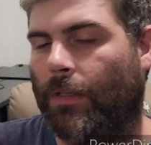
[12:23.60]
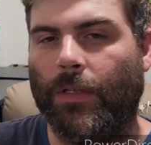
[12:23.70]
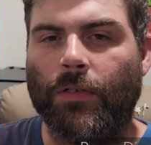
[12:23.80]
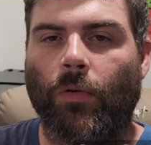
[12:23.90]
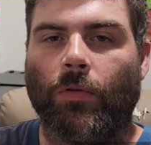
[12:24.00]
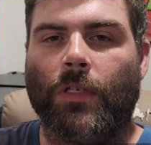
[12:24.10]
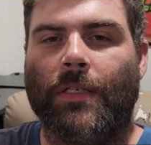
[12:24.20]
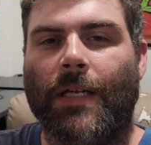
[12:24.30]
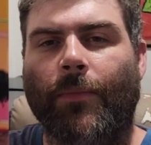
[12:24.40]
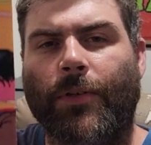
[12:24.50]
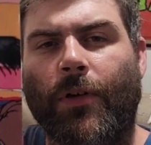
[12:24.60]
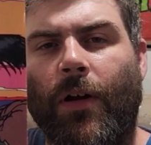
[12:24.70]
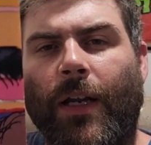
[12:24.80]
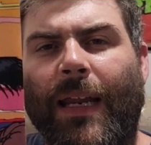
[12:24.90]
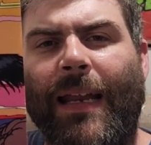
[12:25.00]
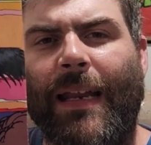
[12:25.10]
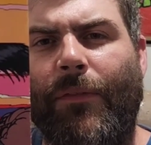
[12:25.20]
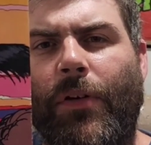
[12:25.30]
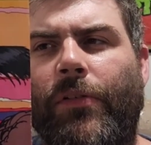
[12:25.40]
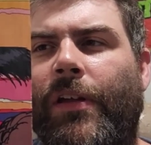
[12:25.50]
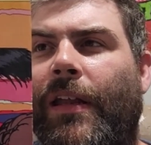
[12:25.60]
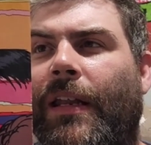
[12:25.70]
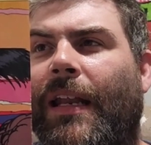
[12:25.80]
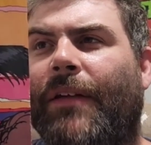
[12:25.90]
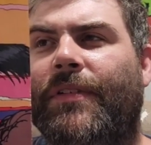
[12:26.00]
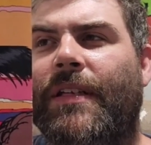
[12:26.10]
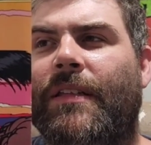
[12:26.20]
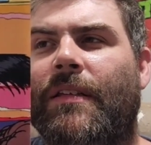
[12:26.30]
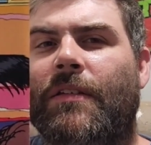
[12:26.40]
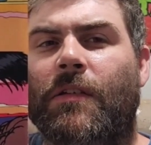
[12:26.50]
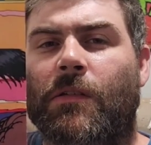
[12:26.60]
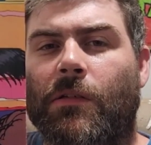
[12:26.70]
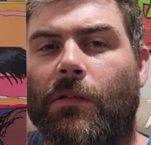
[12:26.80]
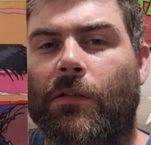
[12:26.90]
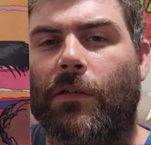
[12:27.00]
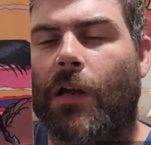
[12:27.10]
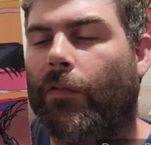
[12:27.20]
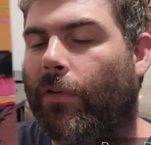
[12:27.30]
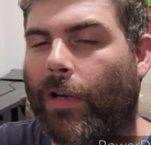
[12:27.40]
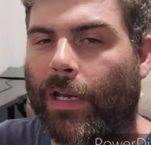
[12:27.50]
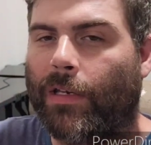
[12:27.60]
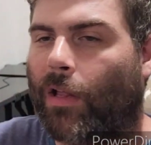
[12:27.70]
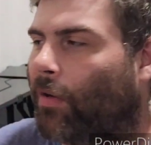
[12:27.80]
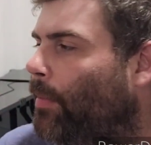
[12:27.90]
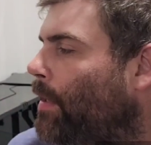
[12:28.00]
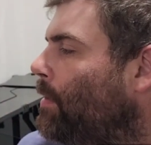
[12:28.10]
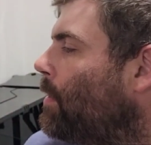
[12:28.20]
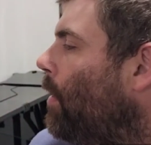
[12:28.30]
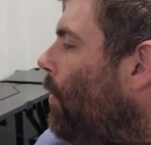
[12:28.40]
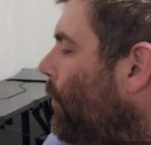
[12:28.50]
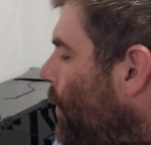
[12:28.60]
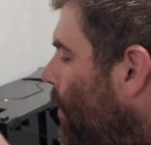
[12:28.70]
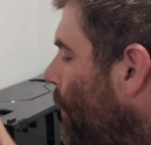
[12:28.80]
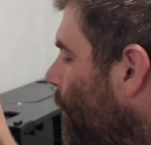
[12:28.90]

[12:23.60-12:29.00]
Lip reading: This horse is Cybertronic, and I never knew that. And I've seen this cover in dollar vans all the time.